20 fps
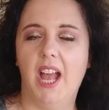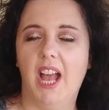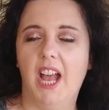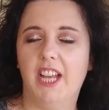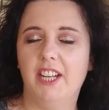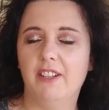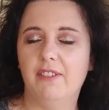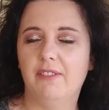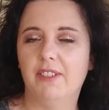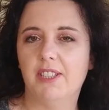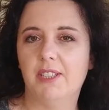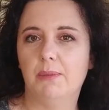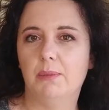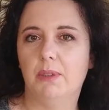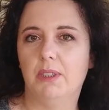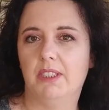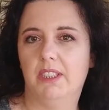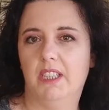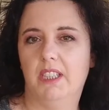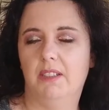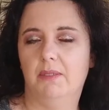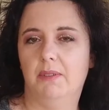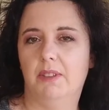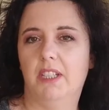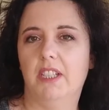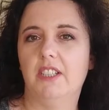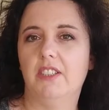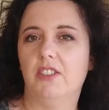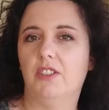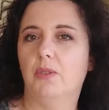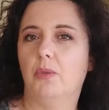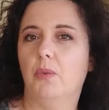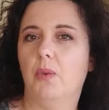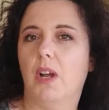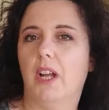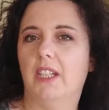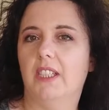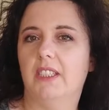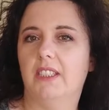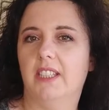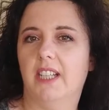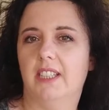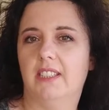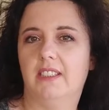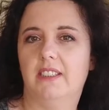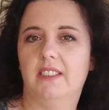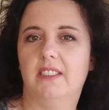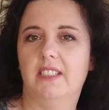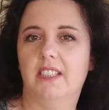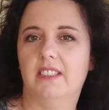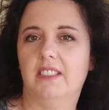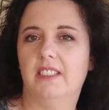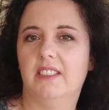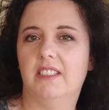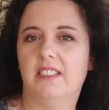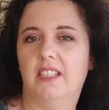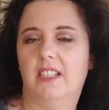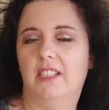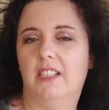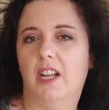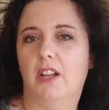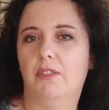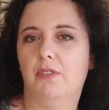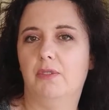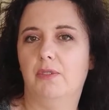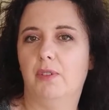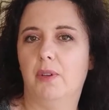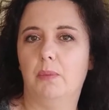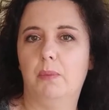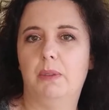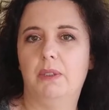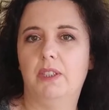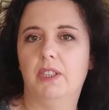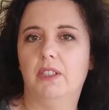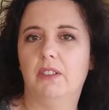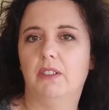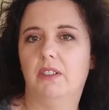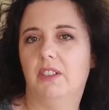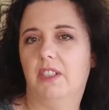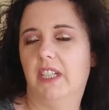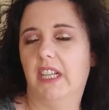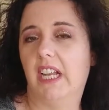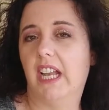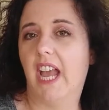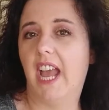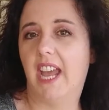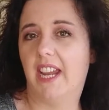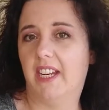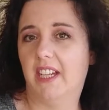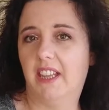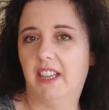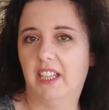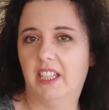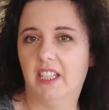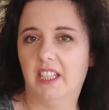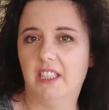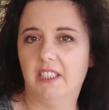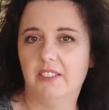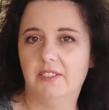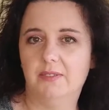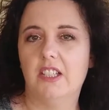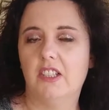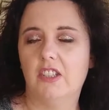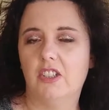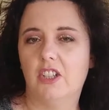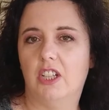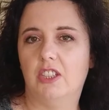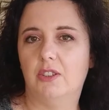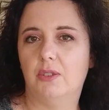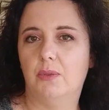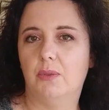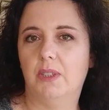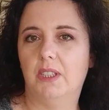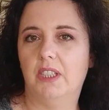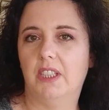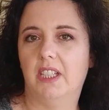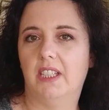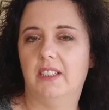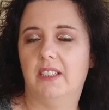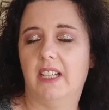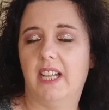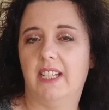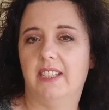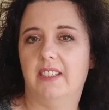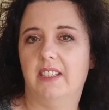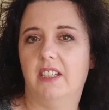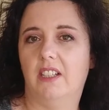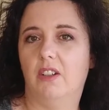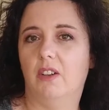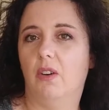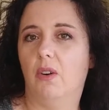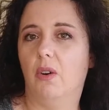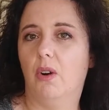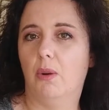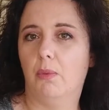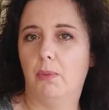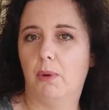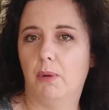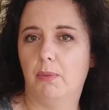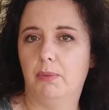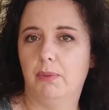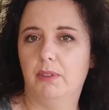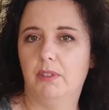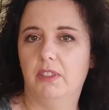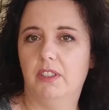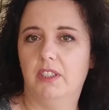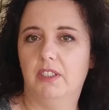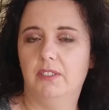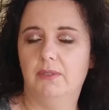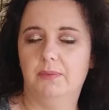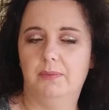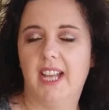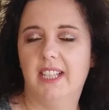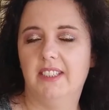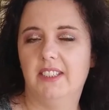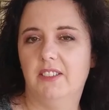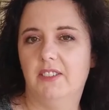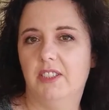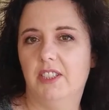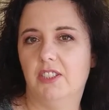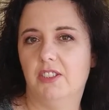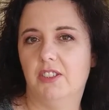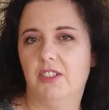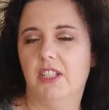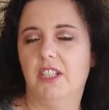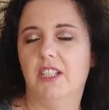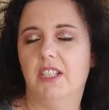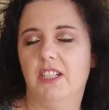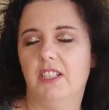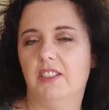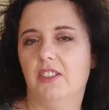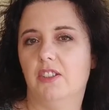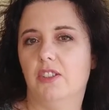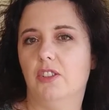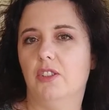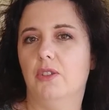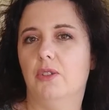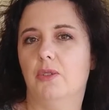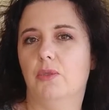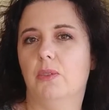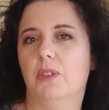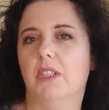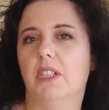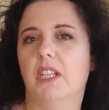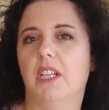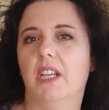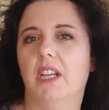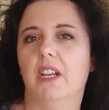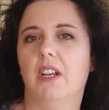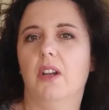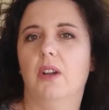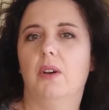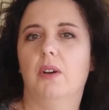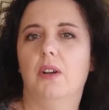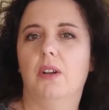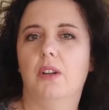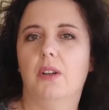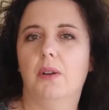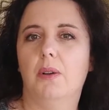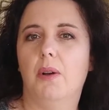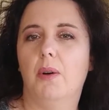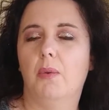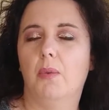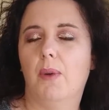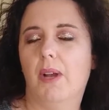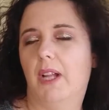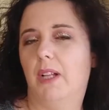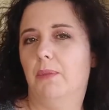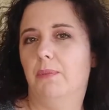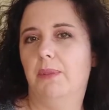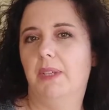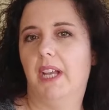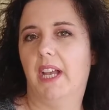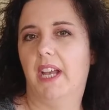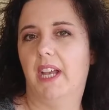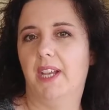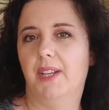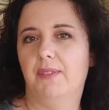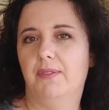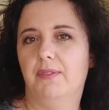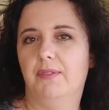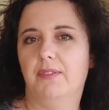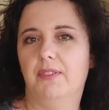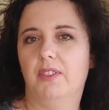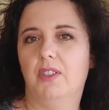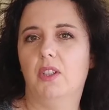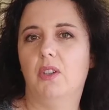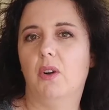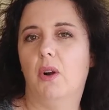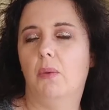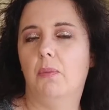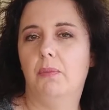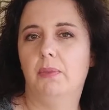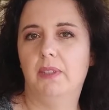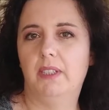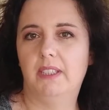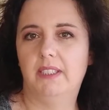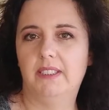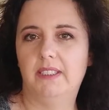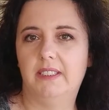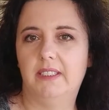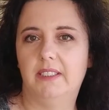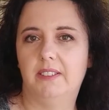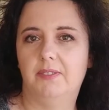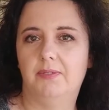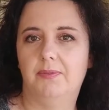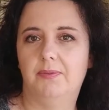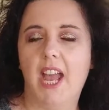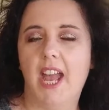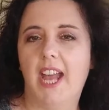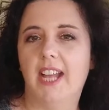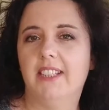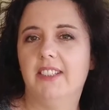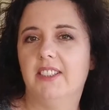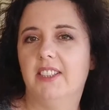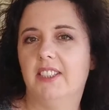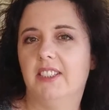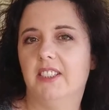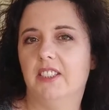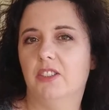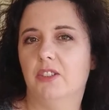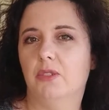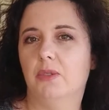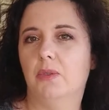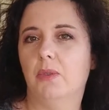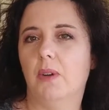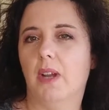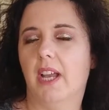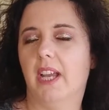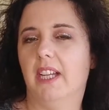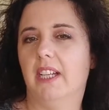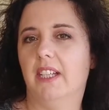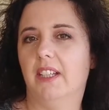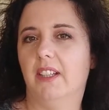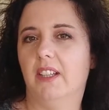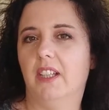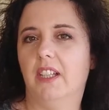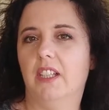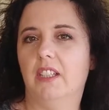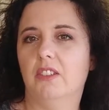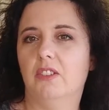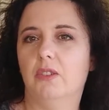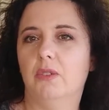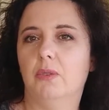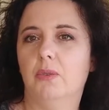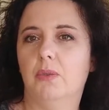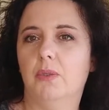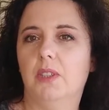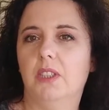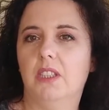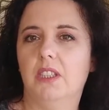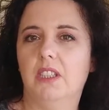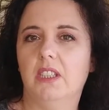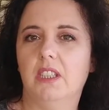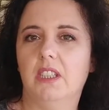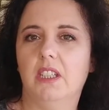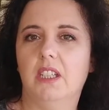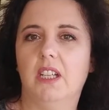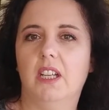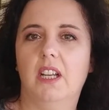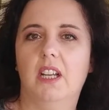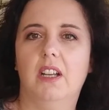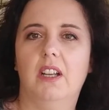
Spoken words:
An invisible teen is the one that doesn't stand out for particularly anything, is not really athletic or popular, and it is usually well behaved, compliant, and doesn't do anything to really